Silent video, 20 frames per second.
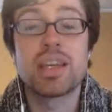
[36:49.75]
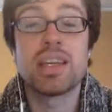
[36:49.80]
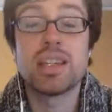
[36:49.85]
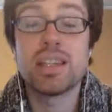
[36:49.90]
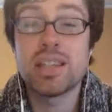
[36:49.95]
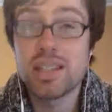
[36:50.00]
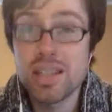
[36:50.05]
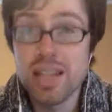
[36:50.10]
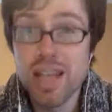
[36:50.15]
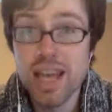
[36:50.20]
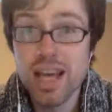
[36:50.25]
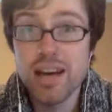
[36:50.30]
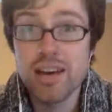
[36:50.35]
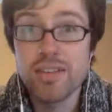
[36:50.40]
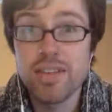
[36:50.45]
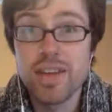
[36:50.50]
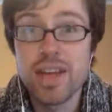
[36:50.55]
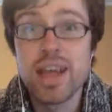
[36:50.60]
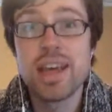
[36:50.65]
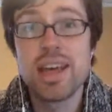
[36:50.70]
He didn't
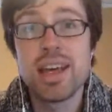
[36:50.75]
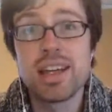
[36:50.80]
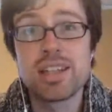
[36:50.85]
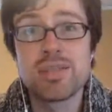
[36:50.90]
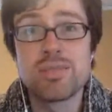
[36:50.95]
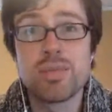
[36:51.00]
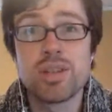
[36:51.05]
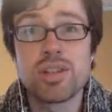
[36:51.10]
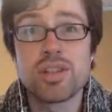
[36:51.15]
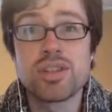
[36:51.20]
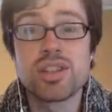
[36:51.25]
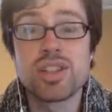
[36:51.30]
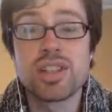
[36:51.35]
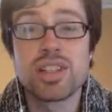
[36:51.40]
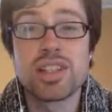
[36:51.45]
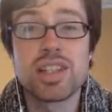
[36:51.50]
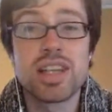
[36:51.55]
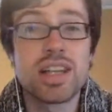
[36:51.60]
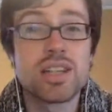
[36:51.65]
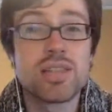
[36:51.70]
have as much
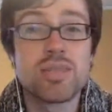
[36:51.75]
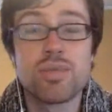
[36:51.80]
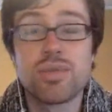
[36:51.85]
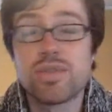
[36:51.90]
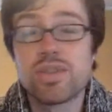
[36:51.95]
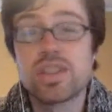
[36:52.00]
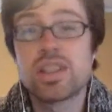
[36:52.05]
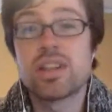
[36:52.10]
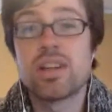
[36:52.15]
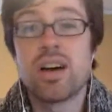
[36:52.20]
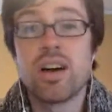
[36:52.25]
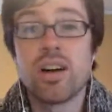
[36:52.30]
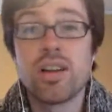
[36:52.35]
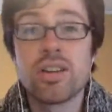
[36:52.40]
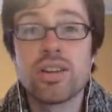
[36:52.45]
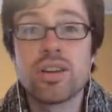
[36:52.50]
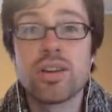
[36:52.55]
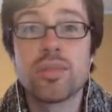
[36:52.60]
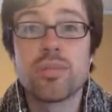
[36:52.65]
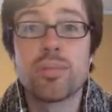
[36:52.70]
success. We've seen
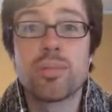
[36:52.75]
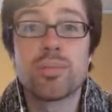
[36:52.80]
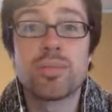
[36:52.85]
other,